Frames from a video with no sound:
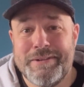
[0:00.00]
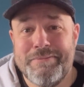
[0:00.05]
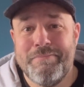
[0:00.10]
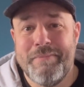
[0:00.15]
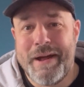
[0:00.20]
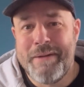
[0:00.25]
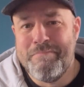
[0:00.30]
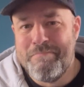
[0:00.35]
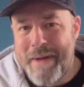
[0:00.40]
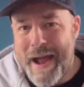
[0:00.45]

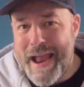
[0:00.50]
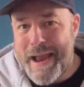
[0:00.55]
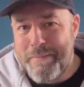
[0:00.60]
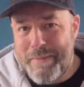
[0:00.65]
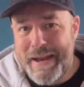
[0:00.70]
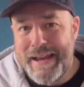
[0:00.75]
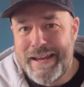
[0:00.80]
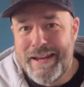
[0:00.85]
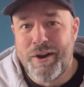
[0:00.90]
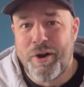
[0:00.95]
And
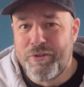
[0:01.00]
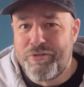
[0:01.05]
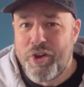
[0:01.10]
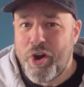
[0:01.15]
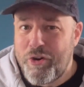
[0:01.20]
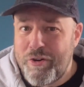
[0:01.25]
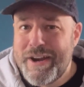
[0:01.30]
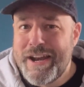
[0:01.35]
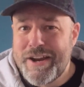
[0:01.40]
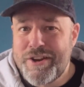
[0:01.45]
maybe, you know, if
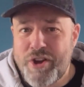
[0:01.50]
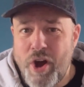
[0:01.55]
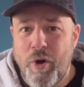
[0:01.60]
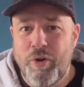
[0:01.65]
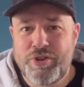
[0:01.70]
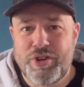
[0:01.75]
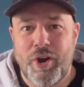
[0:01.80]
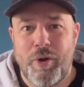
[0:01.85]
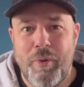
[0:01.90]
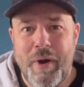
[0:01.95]
you're in a
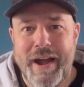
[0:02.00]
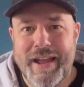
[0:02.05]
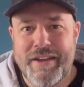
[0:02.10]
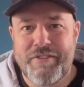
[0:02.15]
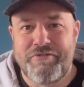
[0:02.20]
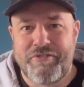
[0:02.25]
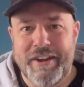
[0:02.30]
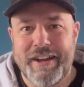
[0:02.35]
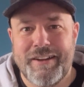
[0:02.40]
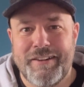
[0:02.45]
dojo where
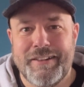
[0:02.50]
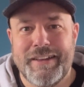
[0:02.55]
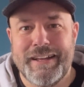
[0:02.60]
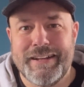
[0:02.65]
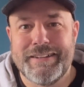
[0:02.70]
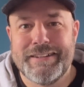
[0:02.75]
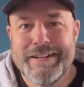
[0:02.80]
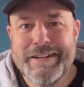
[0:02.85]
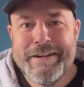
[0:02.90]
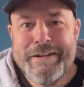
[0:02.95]
you feel
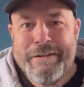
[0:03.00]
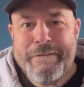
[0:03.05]
that